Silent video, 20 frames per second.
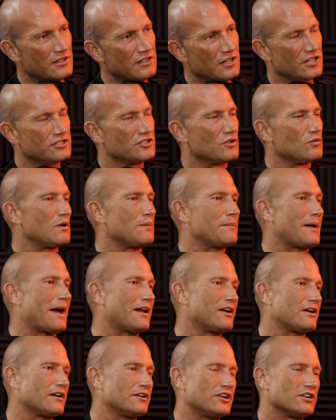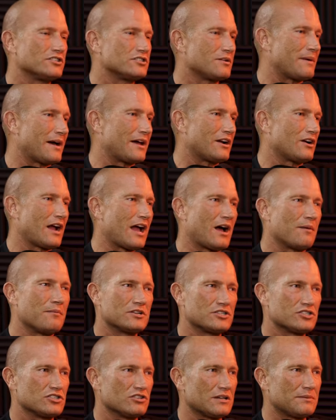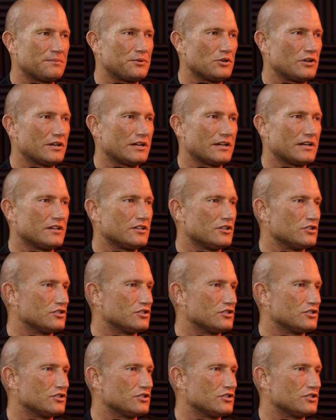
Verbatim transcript: doesn't matter how much sleep you get. Discipline.